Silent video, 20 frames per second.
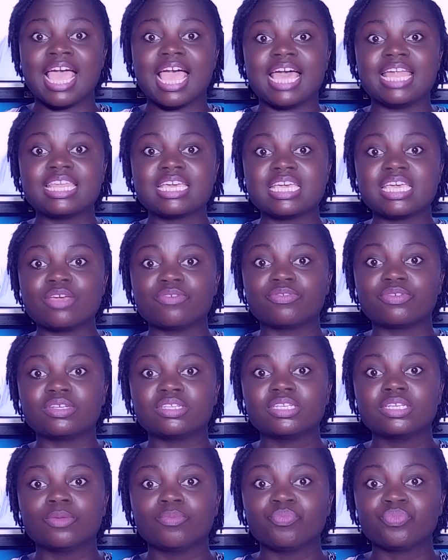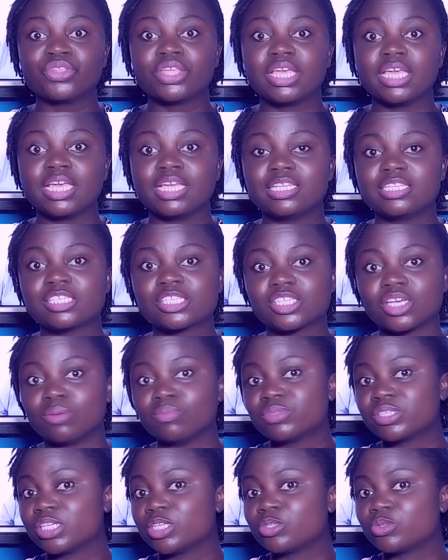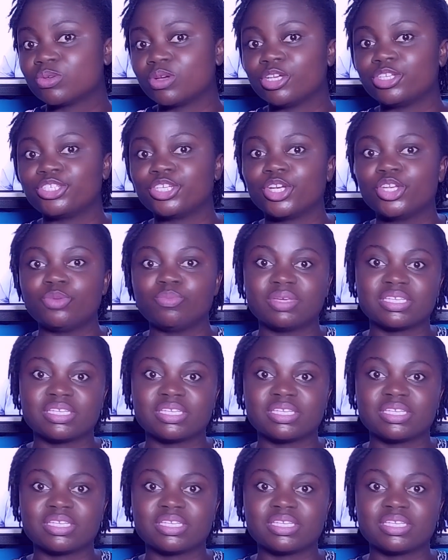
And even in some situation,